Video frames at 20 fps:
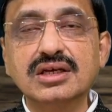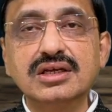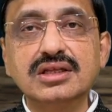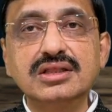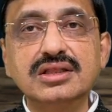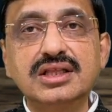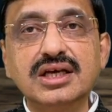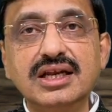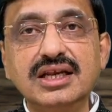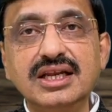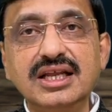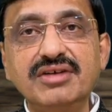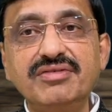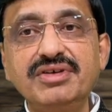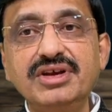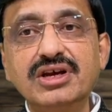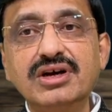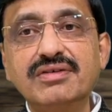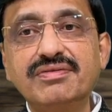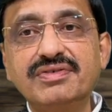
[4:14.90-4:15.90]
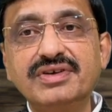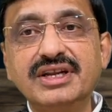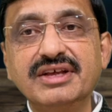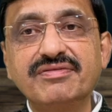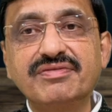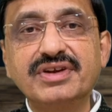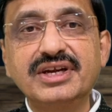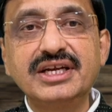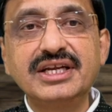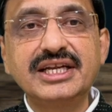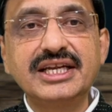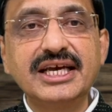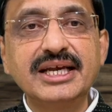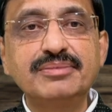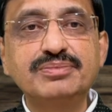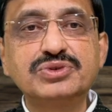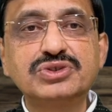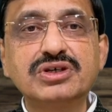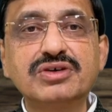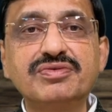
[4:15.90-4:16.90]
The levy of different
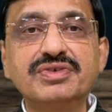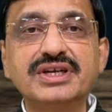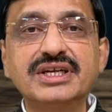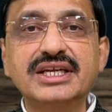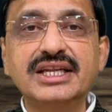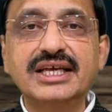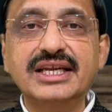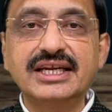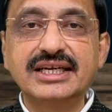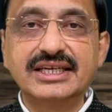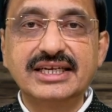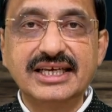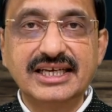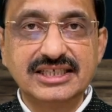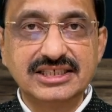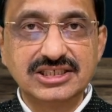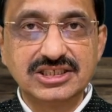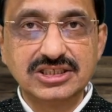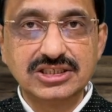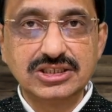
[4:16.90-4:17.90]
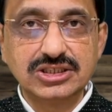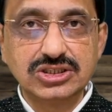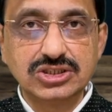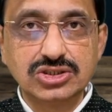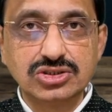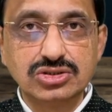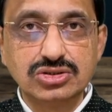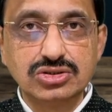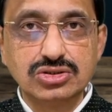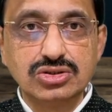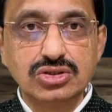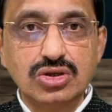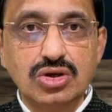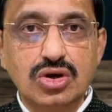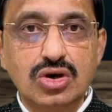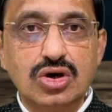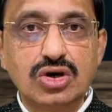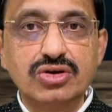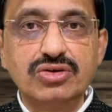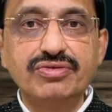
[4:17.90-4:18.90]
types of indirect taxes
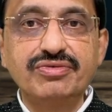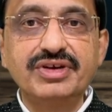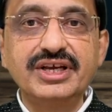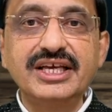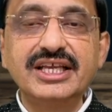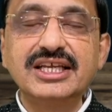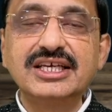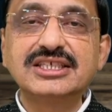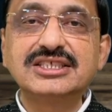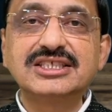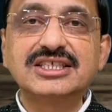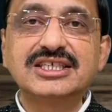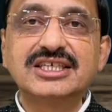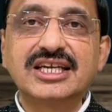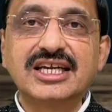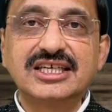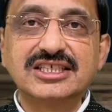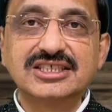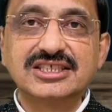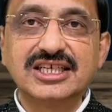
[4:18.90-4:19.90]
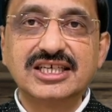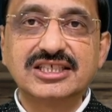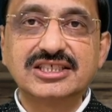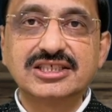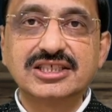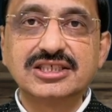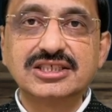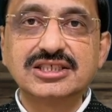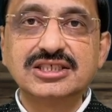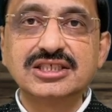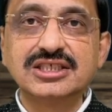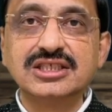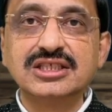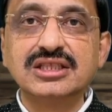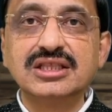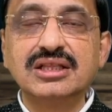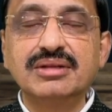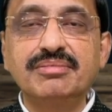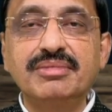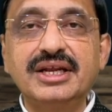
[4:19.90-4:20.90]
on various transactions
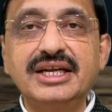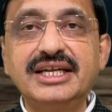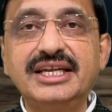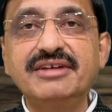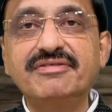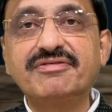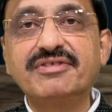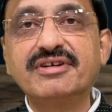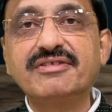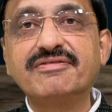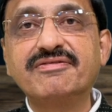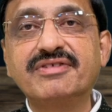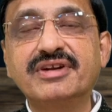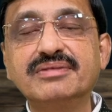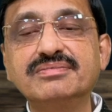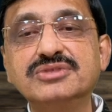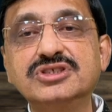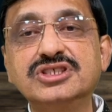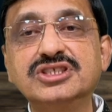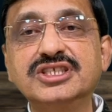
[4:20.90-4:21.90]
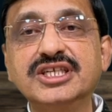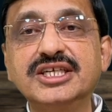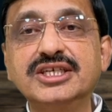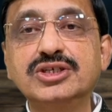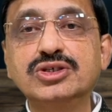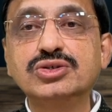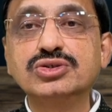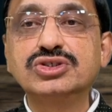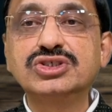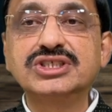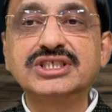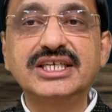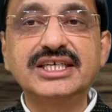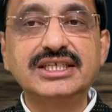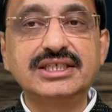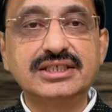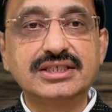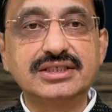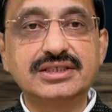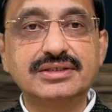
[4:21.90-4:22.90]
may differ from state to
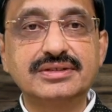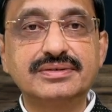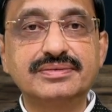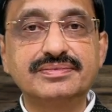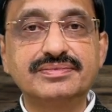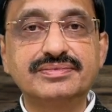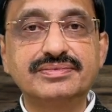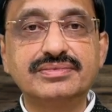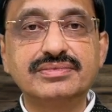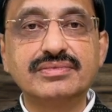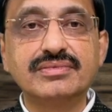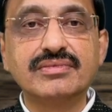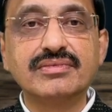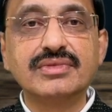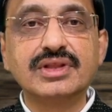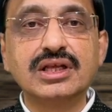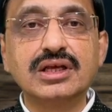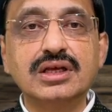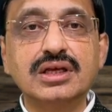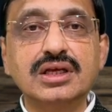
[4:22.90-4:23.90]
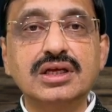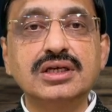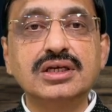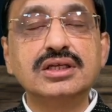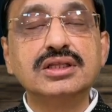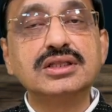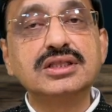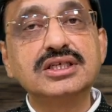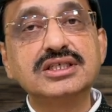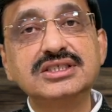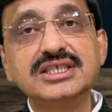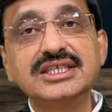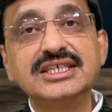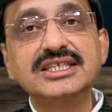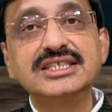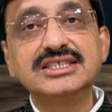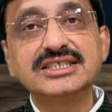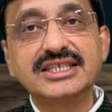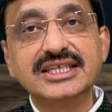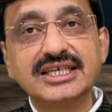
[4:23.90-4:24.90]
state. Thus, it
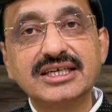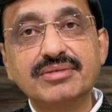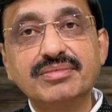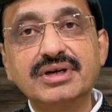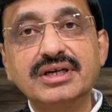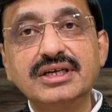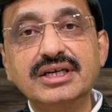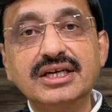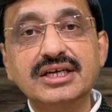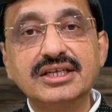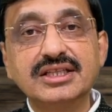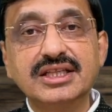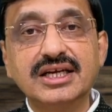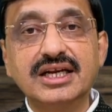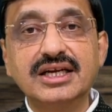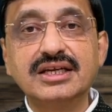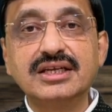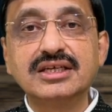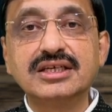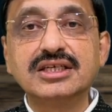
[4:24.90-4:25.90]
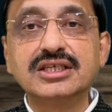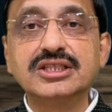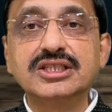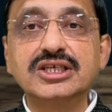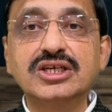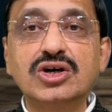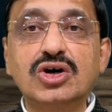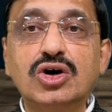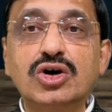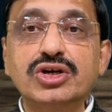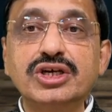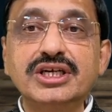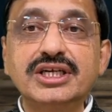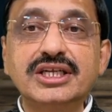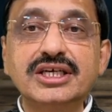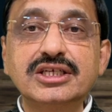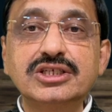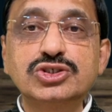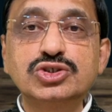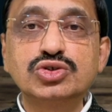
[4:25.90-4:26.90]
is recommended that the
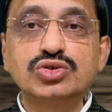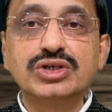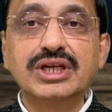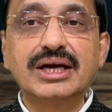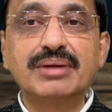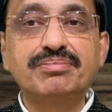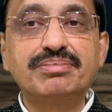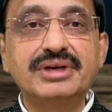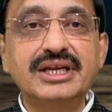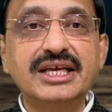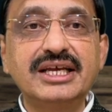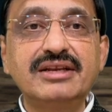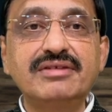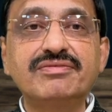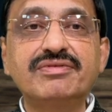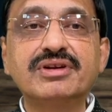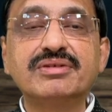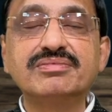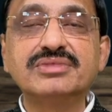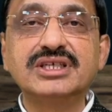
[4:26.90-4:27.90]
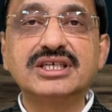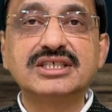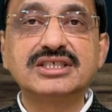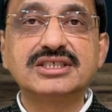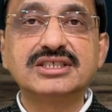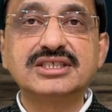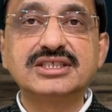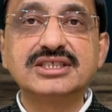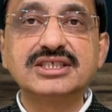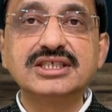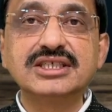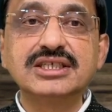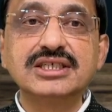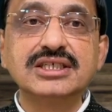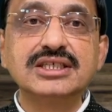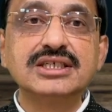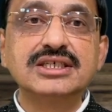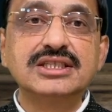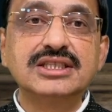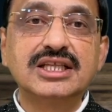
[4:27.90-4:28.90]
auditor should obtain from the SSE
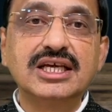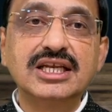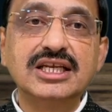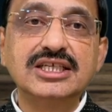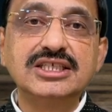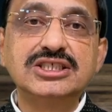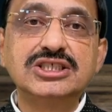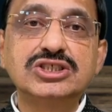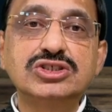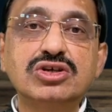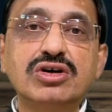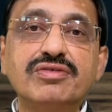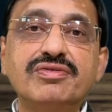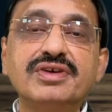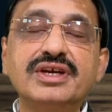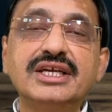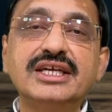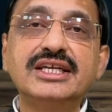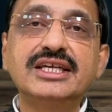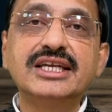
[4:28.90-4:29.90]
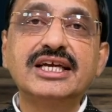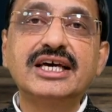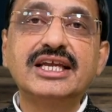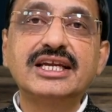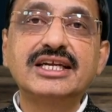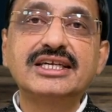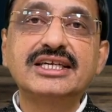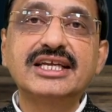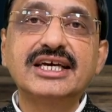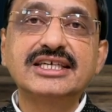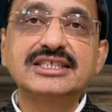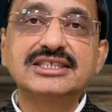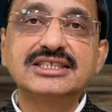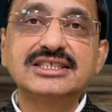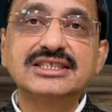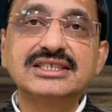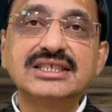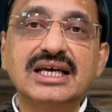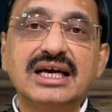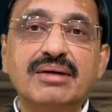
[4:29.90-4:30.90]
the list of indirect
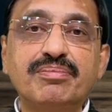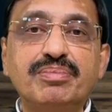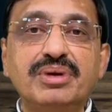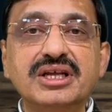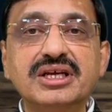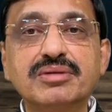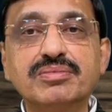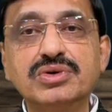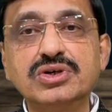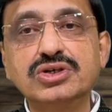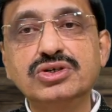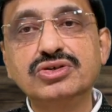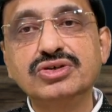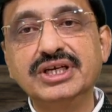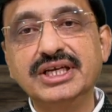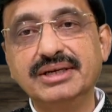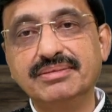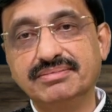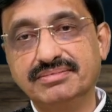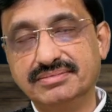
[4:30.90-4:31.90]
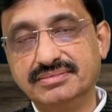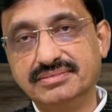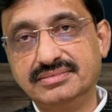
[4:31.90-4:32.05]
taxes applicable to him.